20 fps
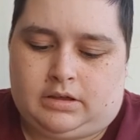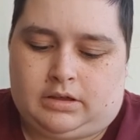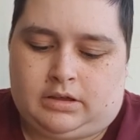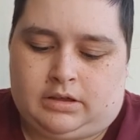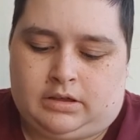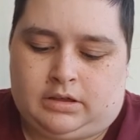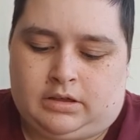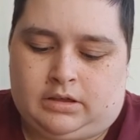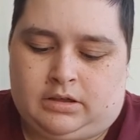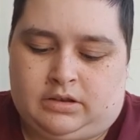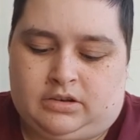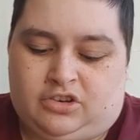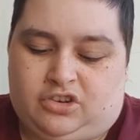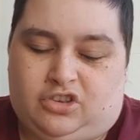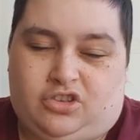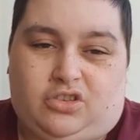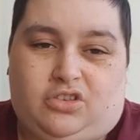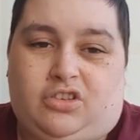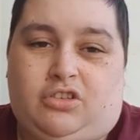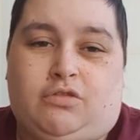
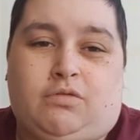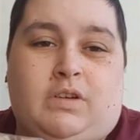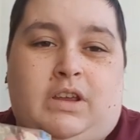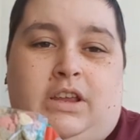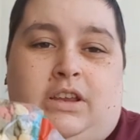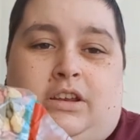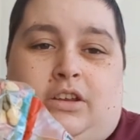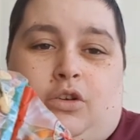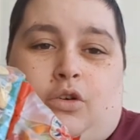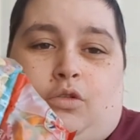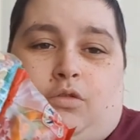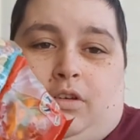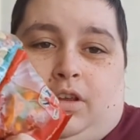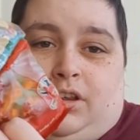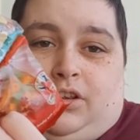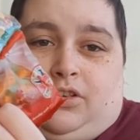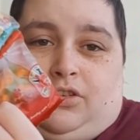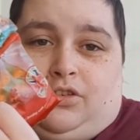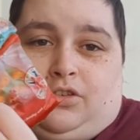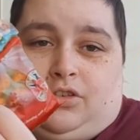just green and
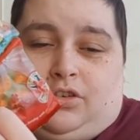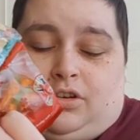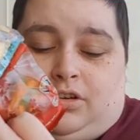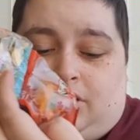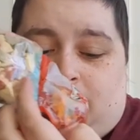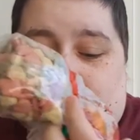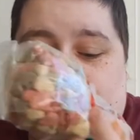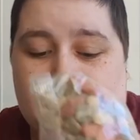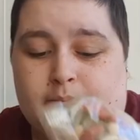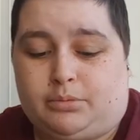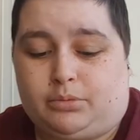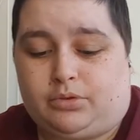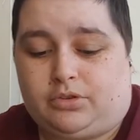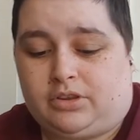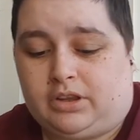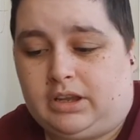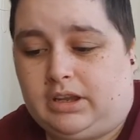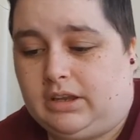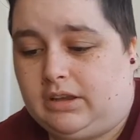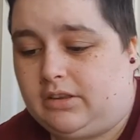orange nibble
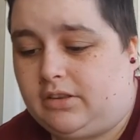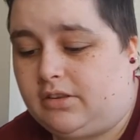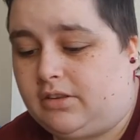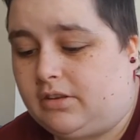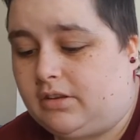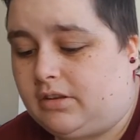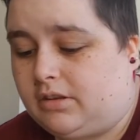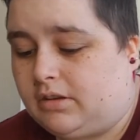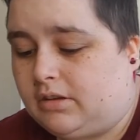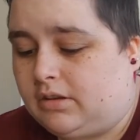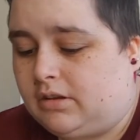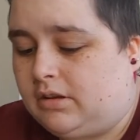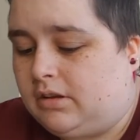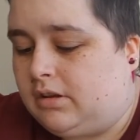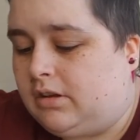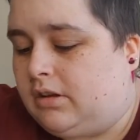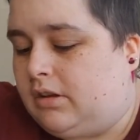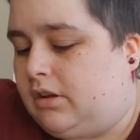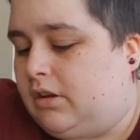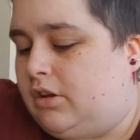sticks,
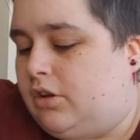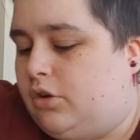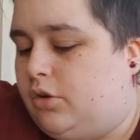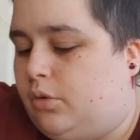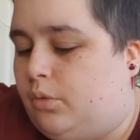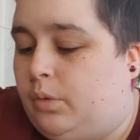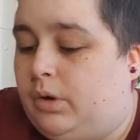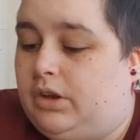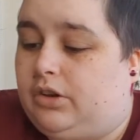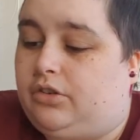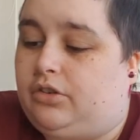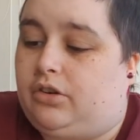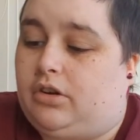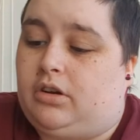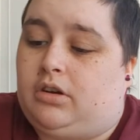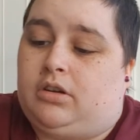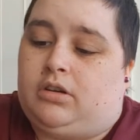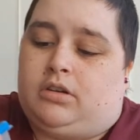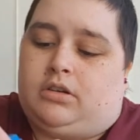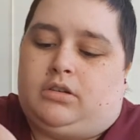which
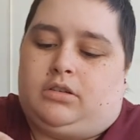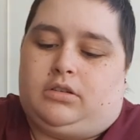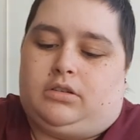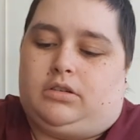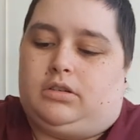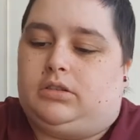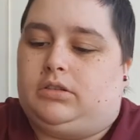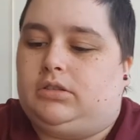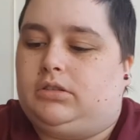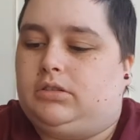are,